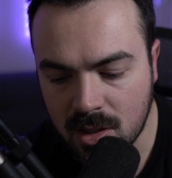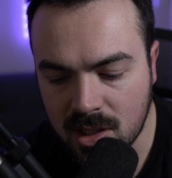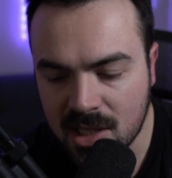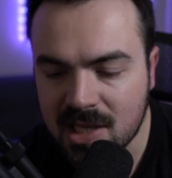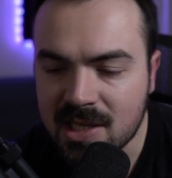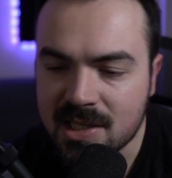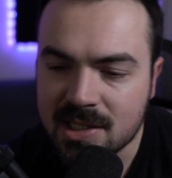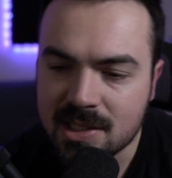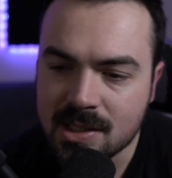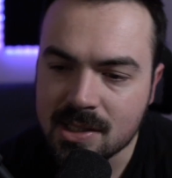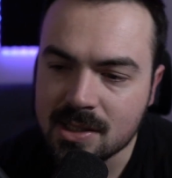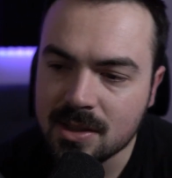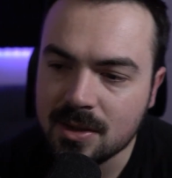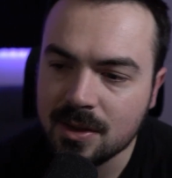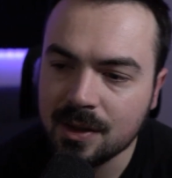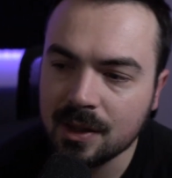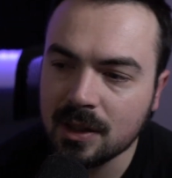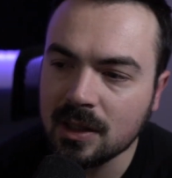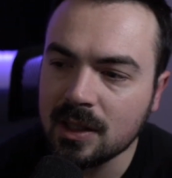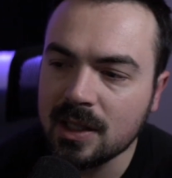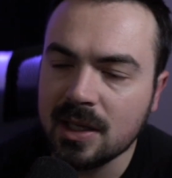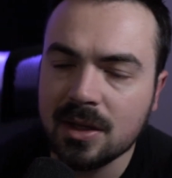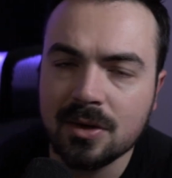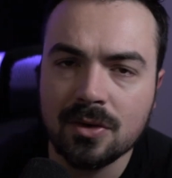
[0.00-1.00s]
is the
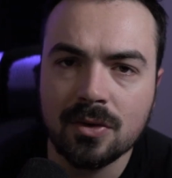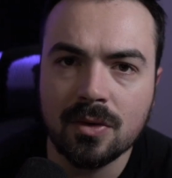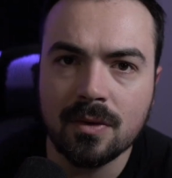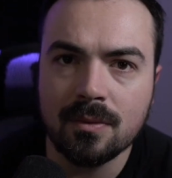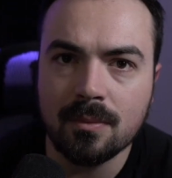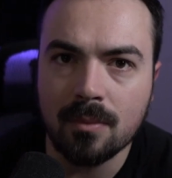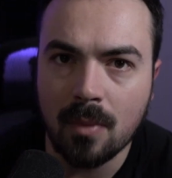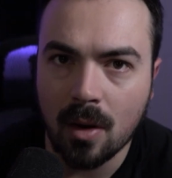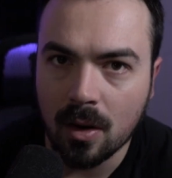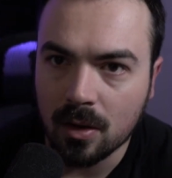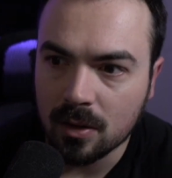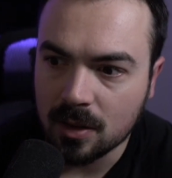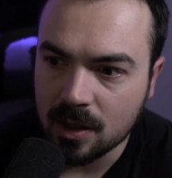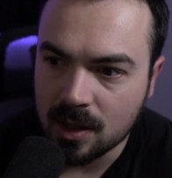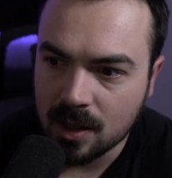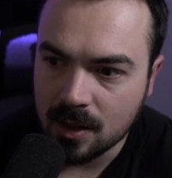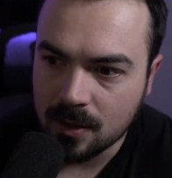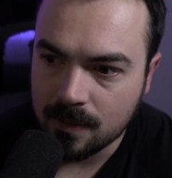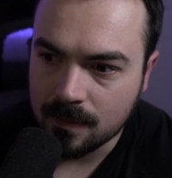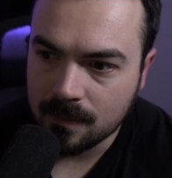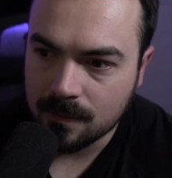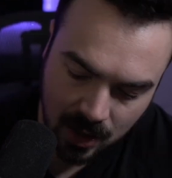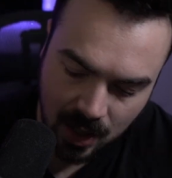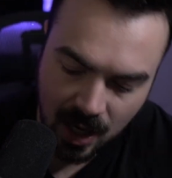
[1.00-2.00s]
leader of Marley?
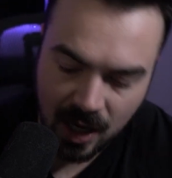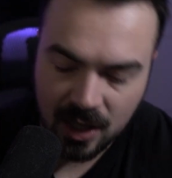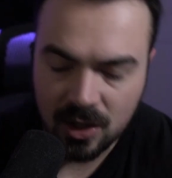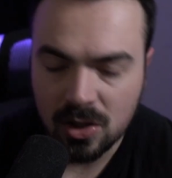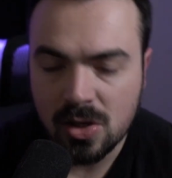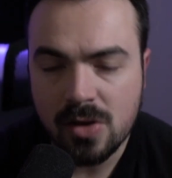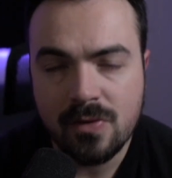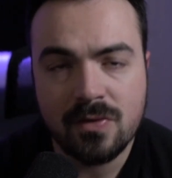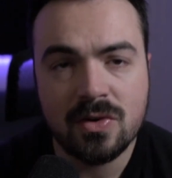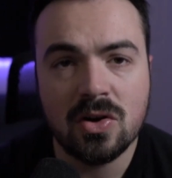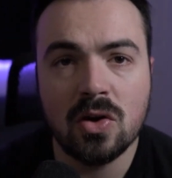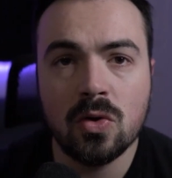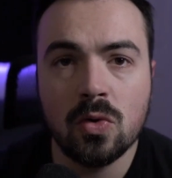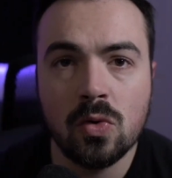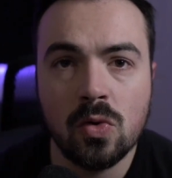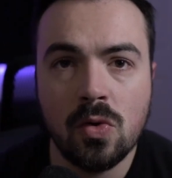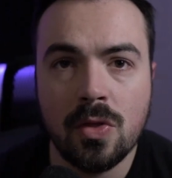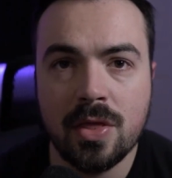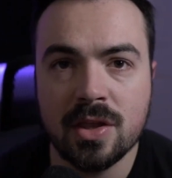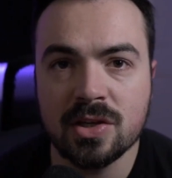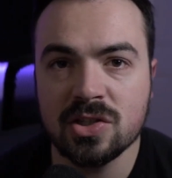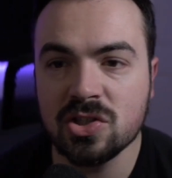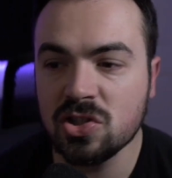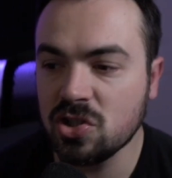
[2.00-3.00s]
I don't even know who
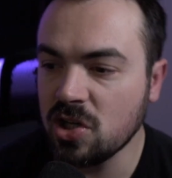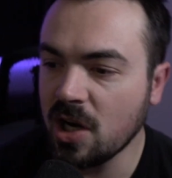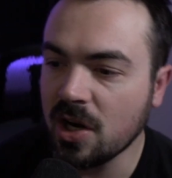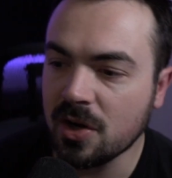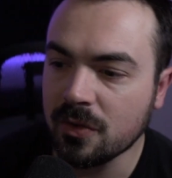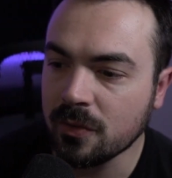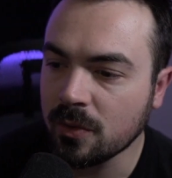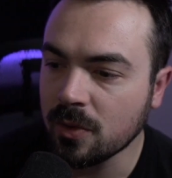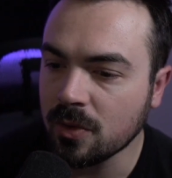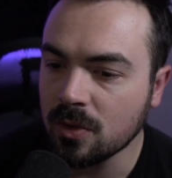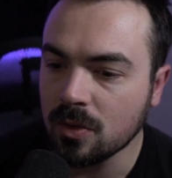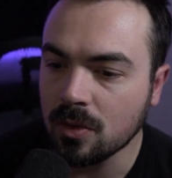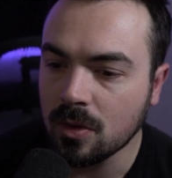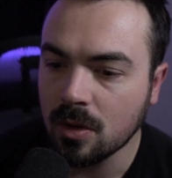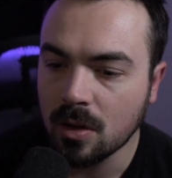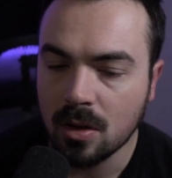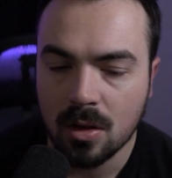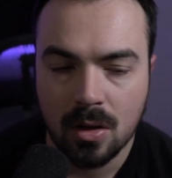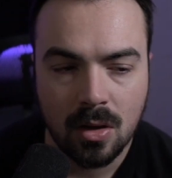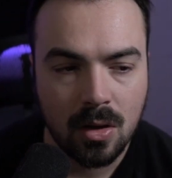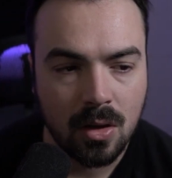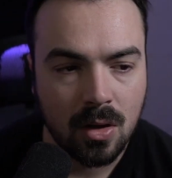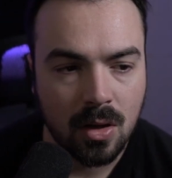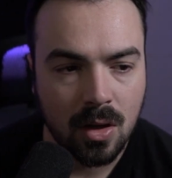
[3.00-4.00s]
the general
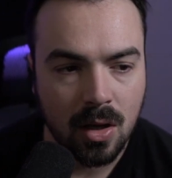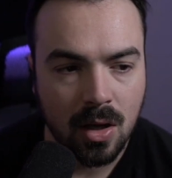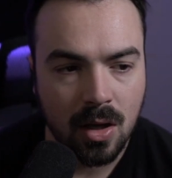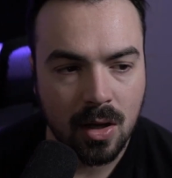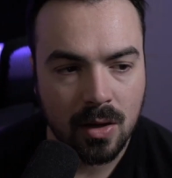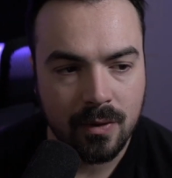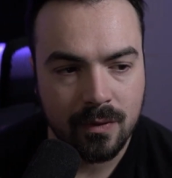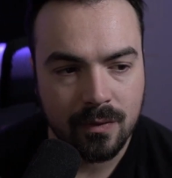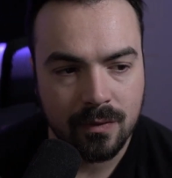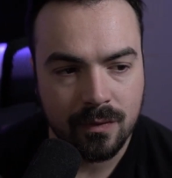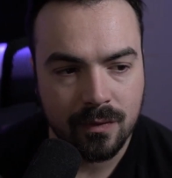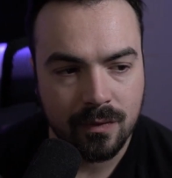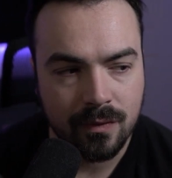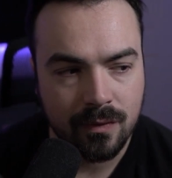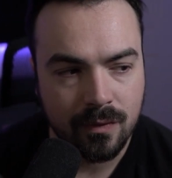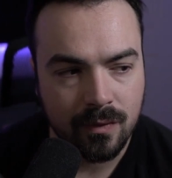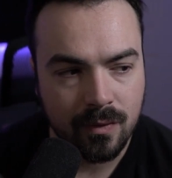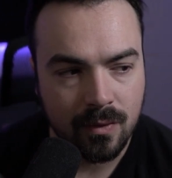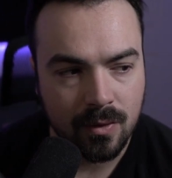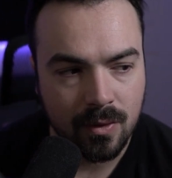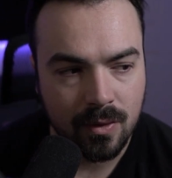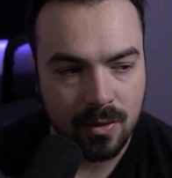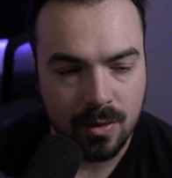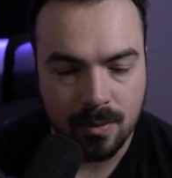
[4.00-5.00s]
of
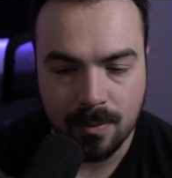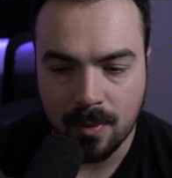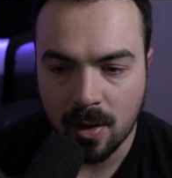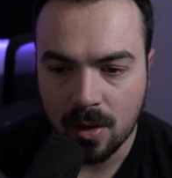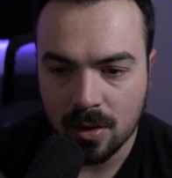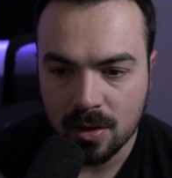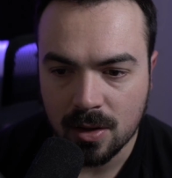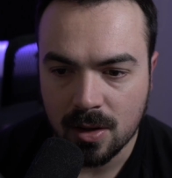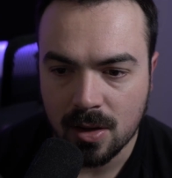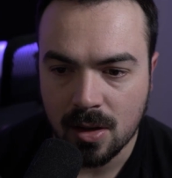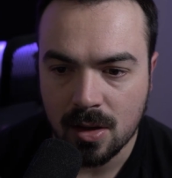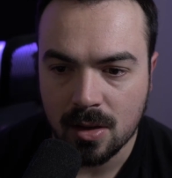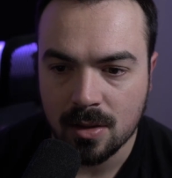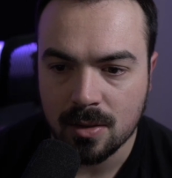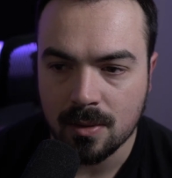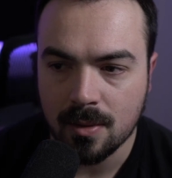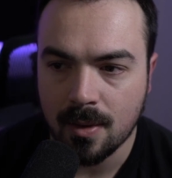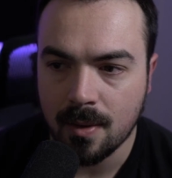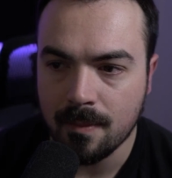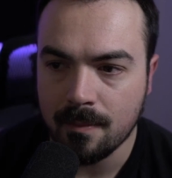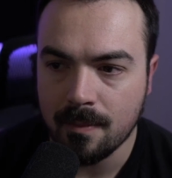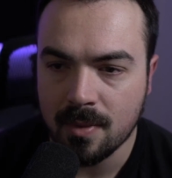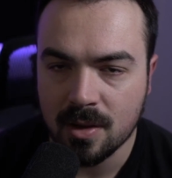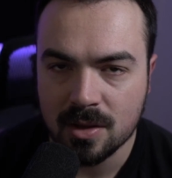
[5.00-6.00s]
the Marleyan
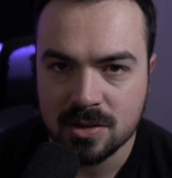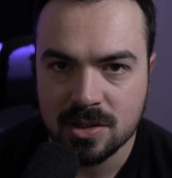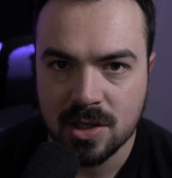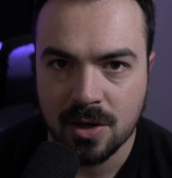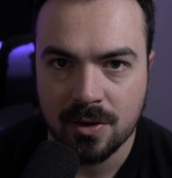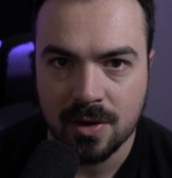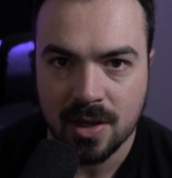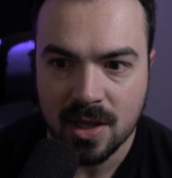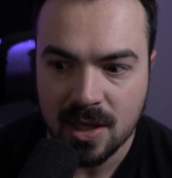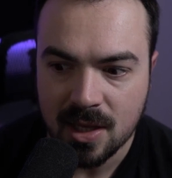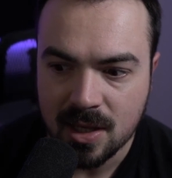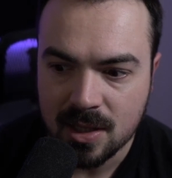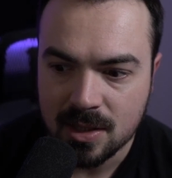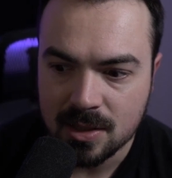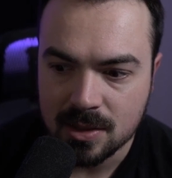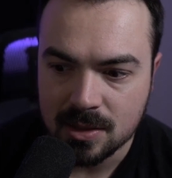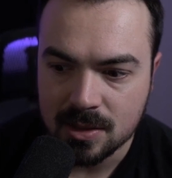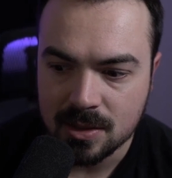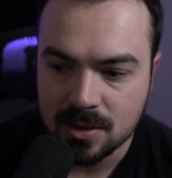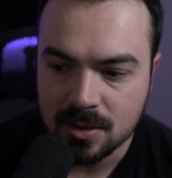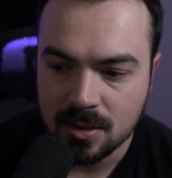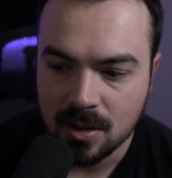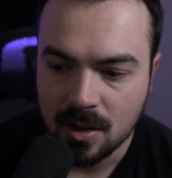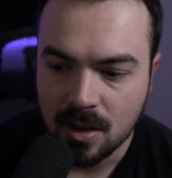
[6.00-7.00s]
military
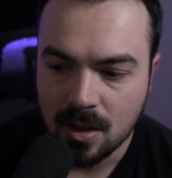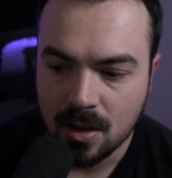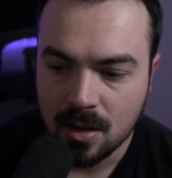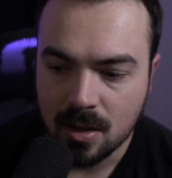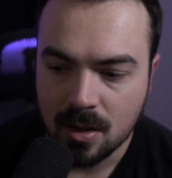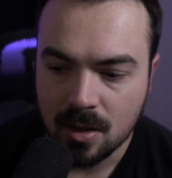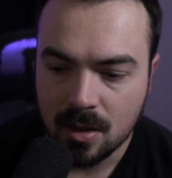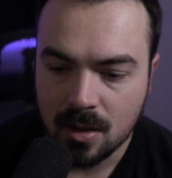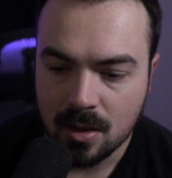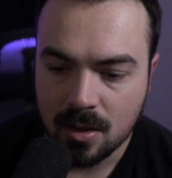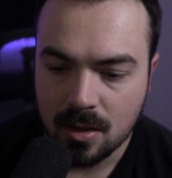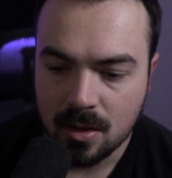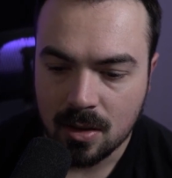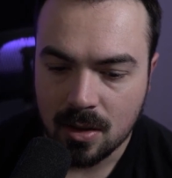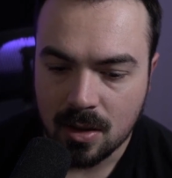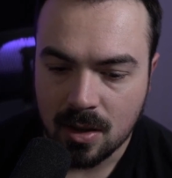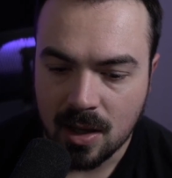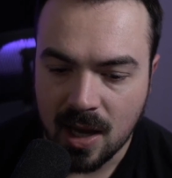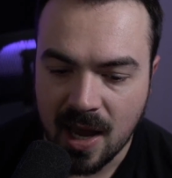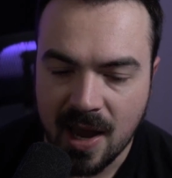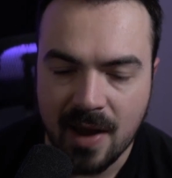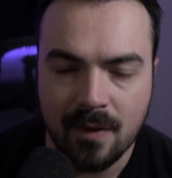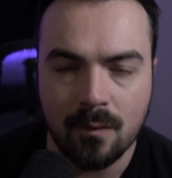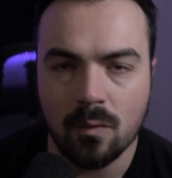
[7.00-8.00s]
is.
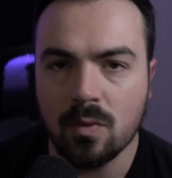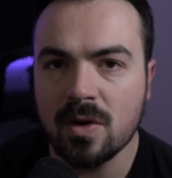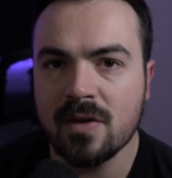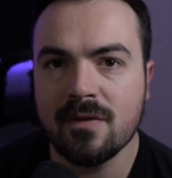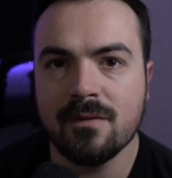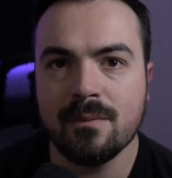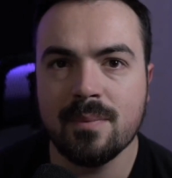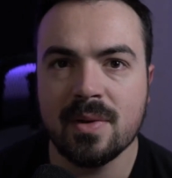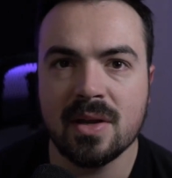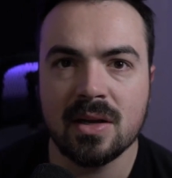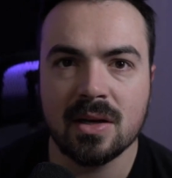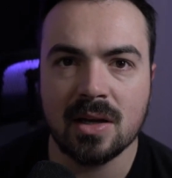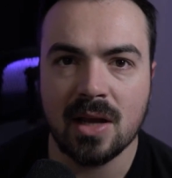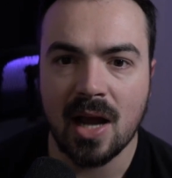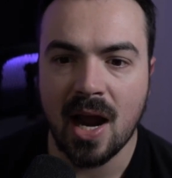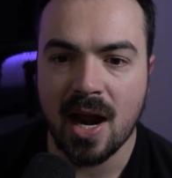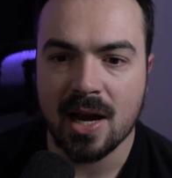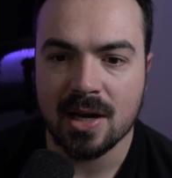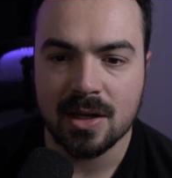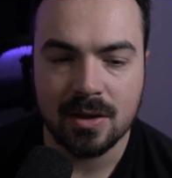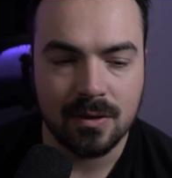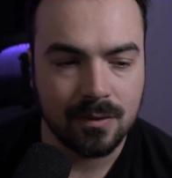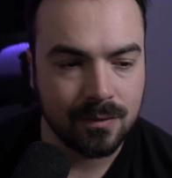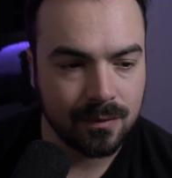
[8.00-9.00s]
And we've been
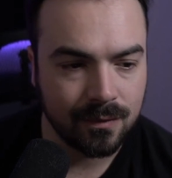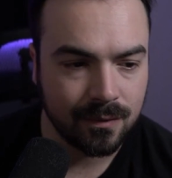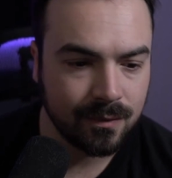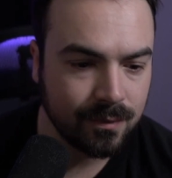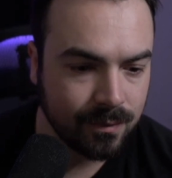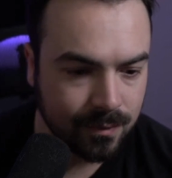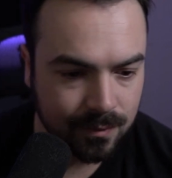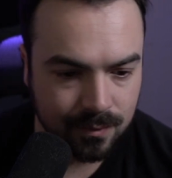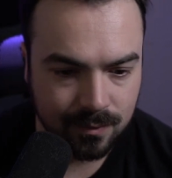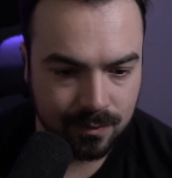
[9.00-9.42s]
kind of